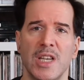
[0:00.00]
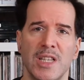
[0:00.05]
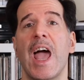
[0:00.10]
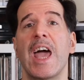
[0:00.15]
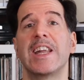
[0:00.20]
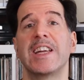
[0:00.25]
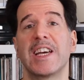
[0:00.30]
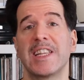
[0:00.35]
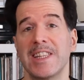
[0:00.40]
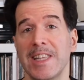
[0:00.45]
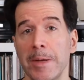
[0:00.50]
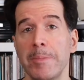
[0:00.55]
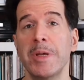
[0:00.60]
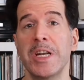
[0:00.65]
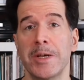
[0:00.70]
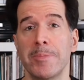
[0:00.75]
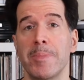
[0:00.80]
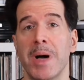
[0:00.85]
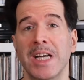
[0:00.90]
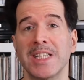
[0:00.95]
And I
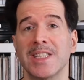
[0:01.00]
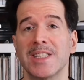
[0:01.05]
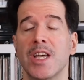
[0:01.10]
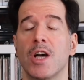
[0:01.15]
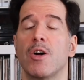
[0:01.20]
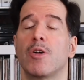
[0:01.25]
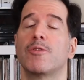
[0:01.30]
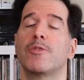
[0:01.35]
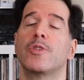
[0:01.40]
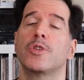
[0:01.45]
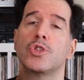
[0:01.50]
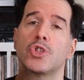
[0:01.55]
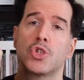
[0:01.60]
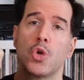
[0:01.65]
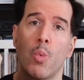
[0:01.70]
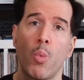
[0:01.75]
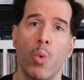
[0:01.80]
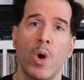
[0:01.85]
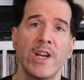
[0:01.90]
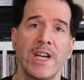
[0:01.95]
limited myself
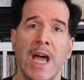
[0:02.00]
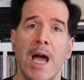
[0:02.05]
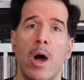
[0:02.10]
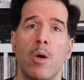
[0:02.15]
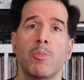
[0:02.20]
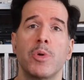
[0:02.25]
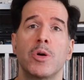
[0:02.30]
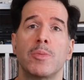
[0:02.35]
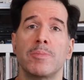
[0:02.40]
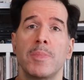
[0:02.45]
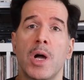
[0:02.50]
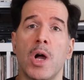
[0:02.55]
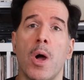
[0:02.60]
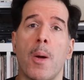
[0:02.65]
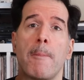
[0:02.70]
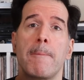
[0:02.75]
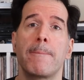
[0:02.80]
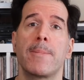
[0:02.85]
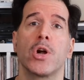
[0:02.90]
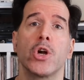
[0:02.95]
to one album
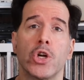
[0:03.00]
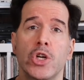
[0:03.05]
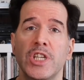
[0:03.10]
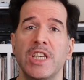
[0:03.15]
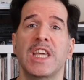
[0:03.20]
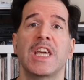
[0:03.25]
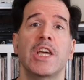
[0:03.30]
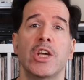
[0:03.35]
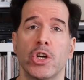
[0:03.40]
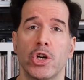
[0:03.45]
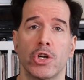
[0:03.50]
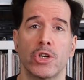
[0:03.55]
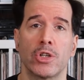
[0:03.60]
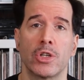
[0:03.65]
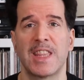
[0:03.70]
per year.